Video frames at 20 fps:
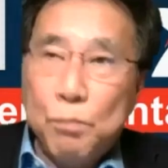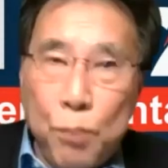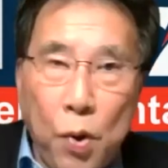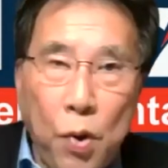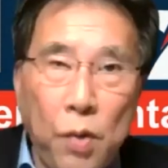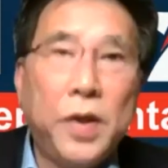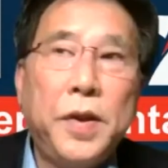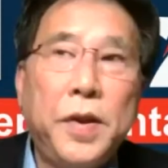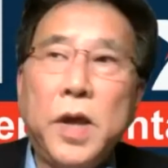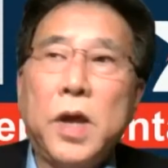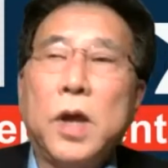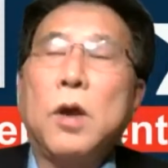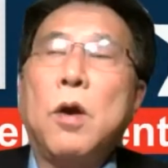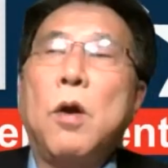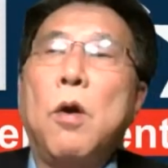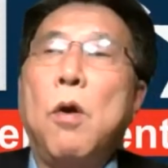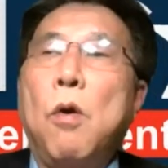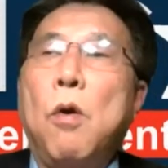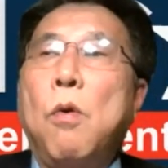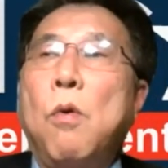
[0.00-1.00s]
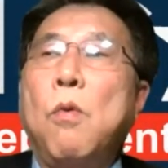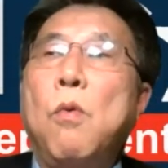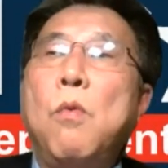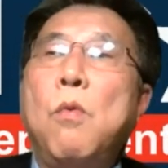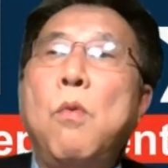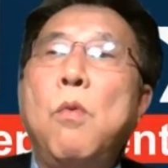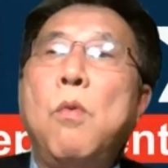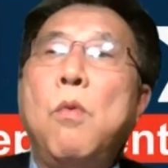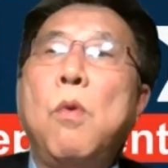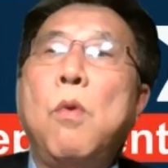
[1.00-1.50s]

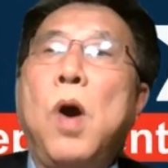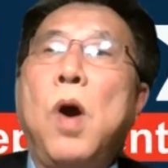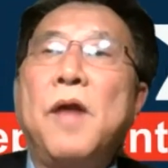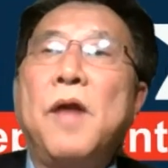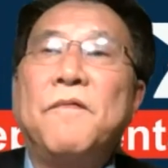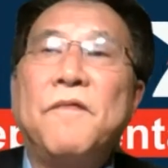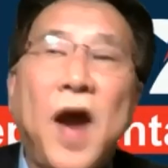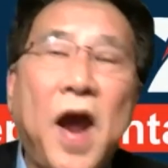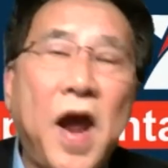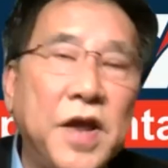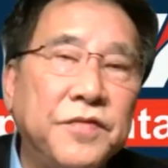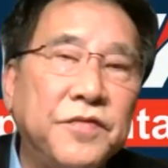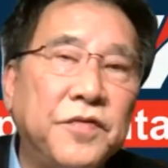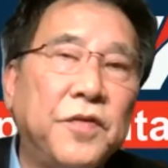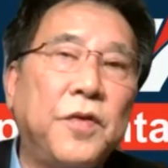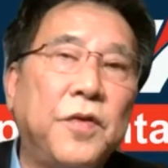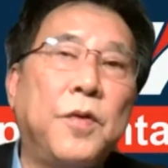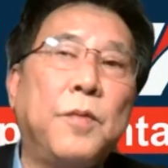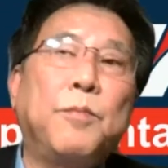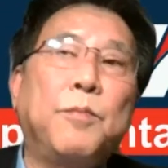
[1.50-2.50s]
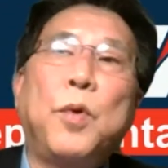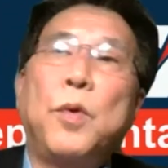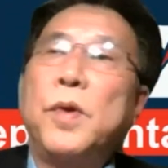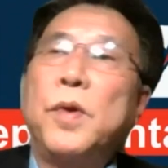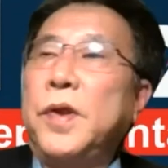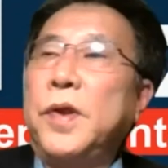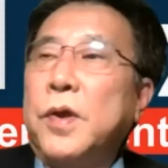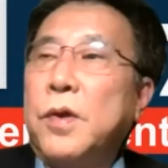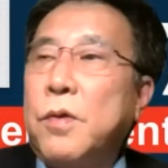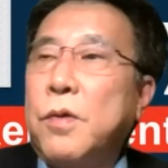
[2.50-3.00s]
political advisor,
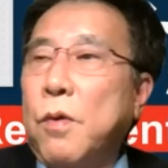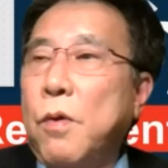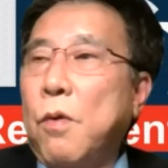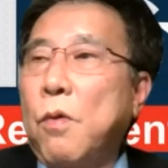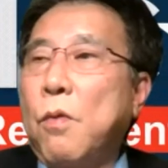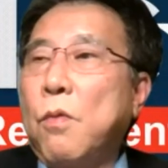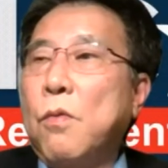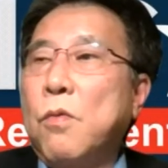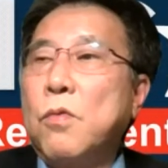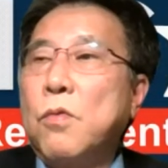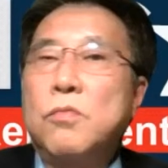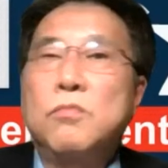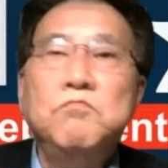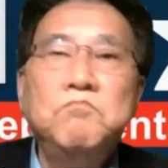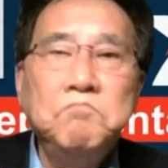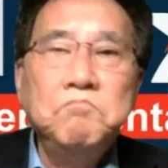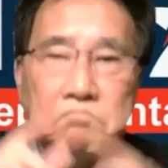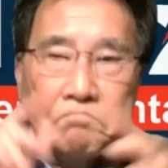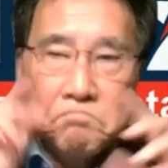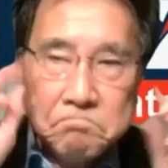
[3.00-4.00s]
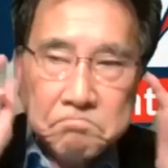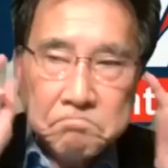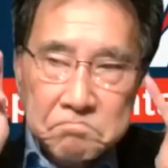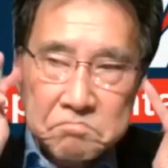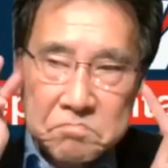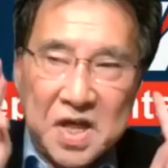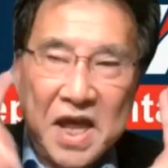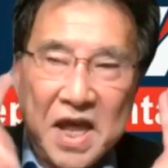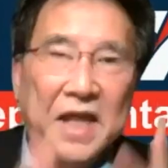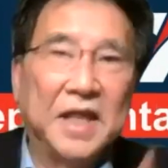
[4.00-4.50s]
political
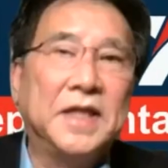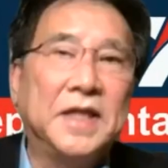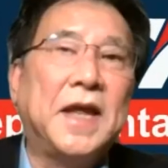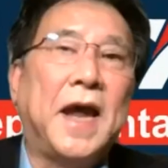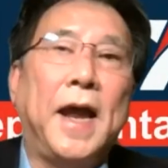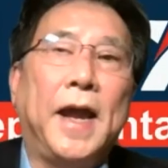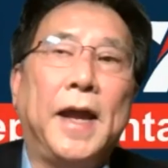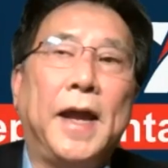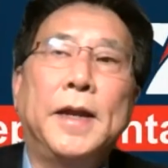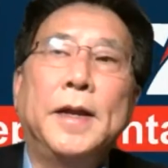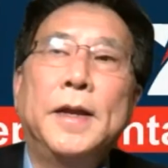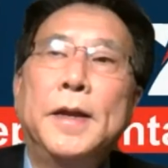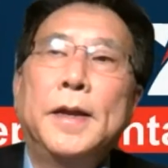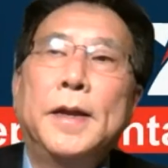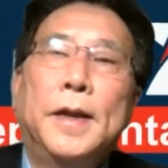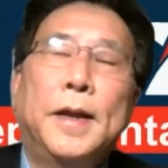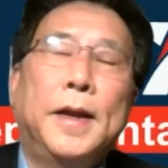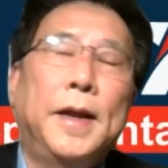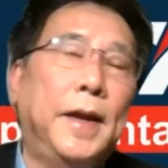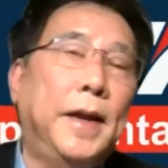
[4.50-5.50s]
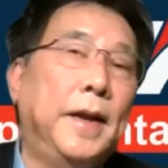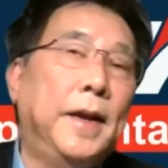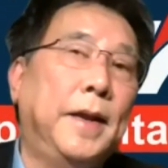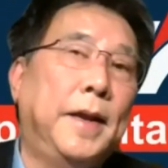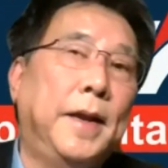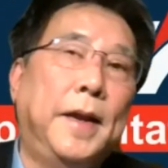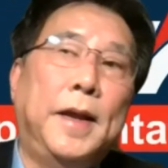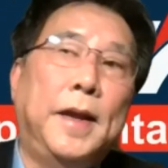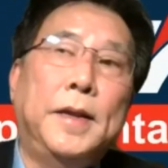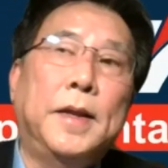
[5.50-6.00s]
think tank
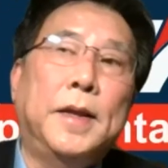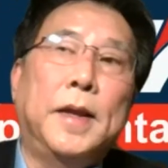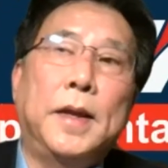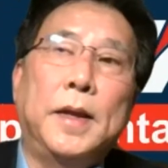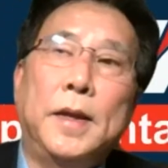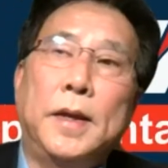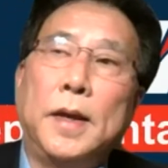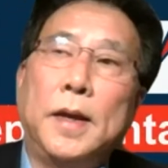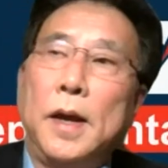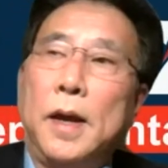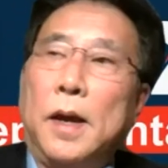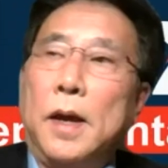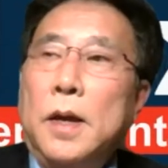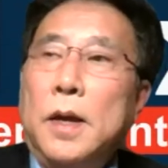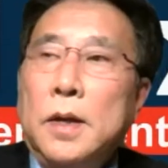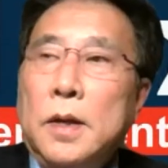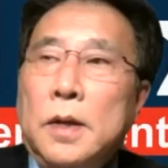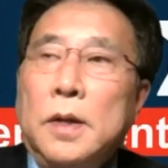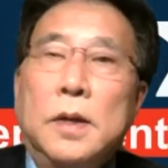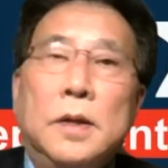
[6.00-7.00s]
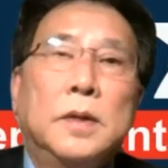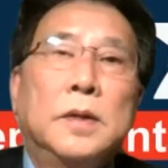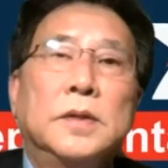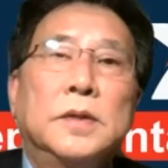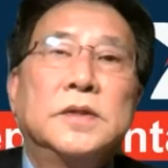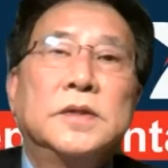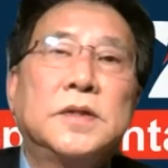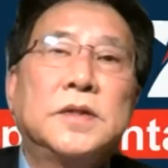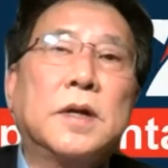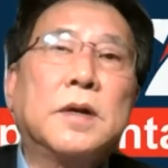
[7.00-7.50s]
in the uh,
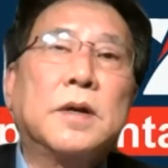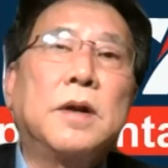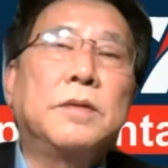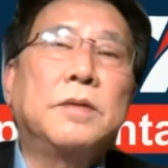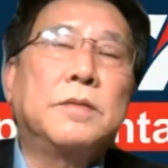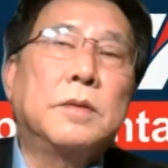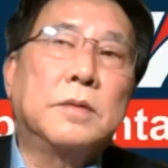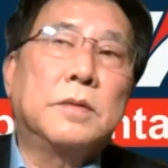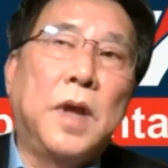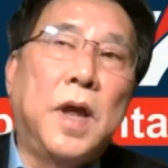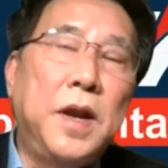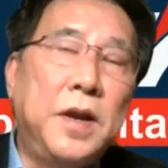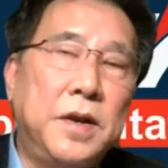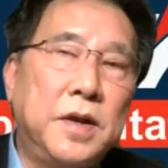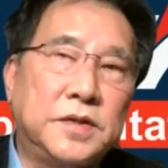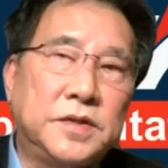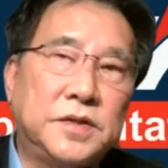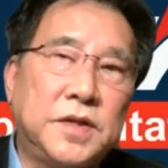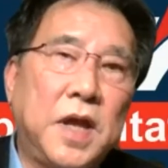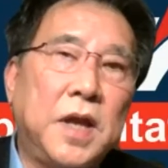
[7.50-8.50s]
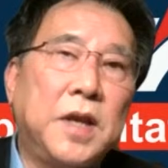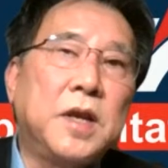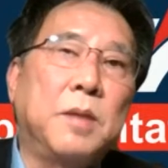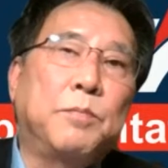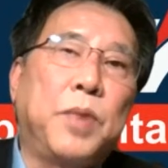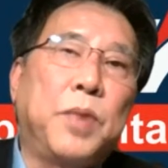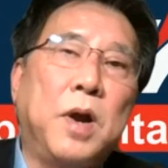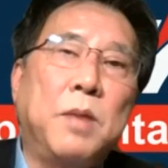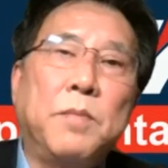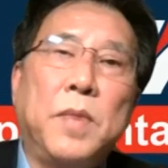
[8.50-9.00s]
secret in the State
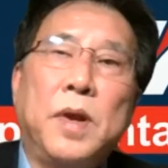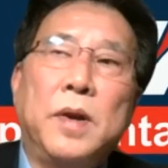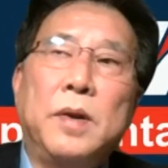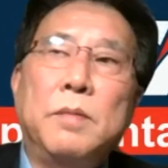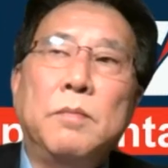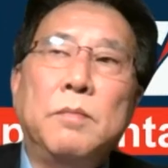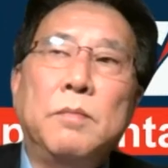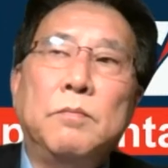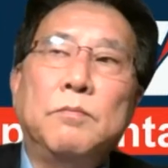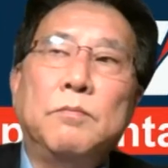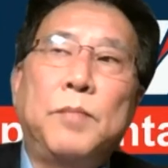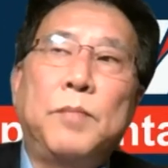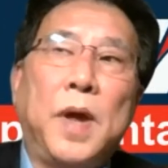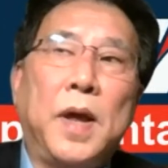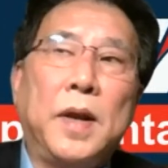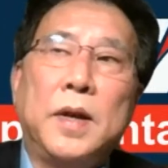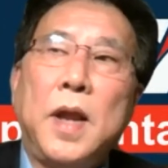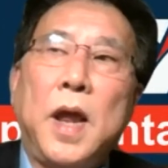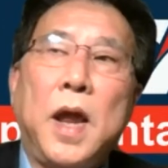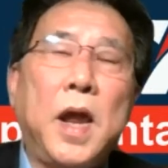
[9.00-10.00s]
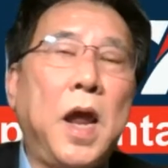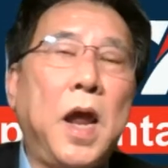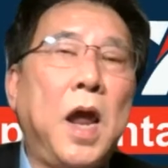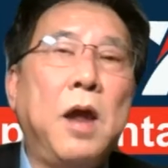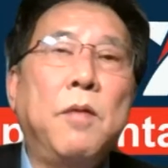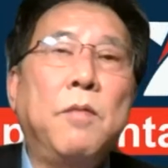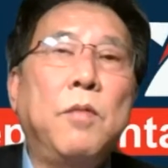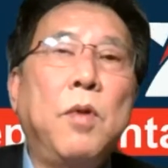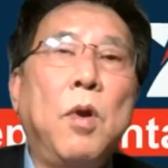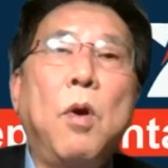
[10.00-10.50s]
Department, but they
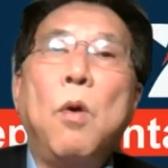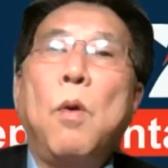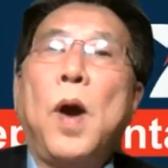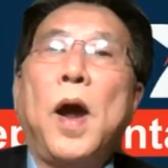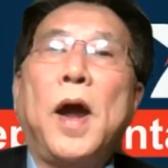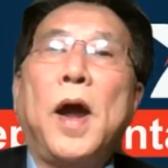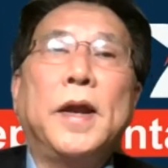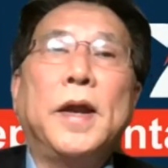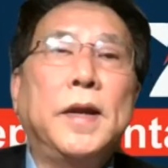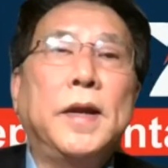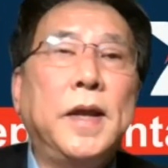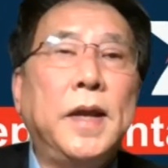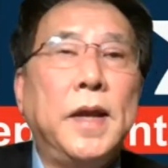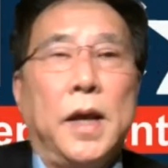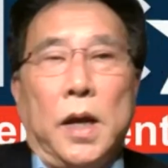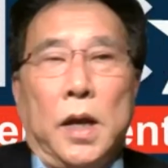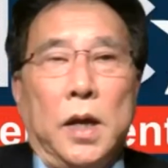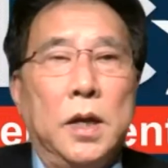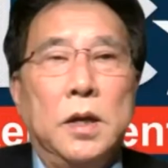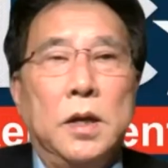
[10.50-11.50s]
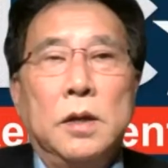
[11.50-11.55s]
have no idea